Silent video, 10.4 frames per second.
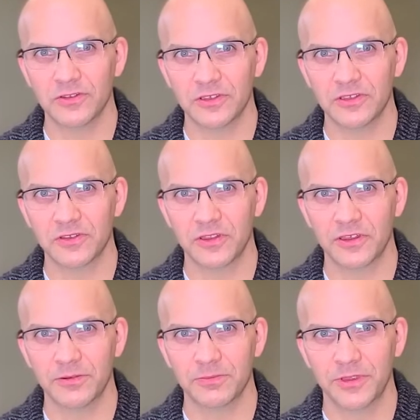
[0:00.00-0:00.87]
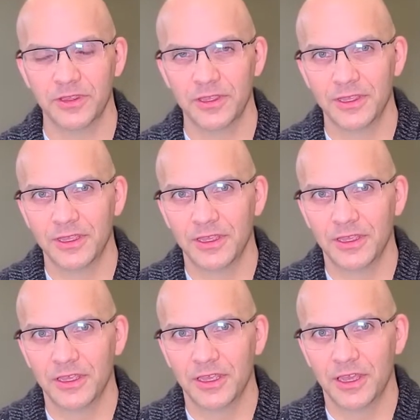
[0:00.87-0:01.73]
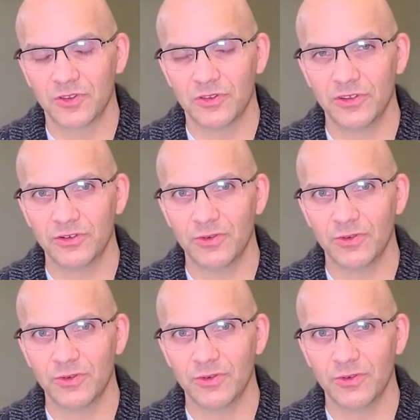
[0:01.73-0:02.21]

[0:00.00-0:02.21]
to Islam during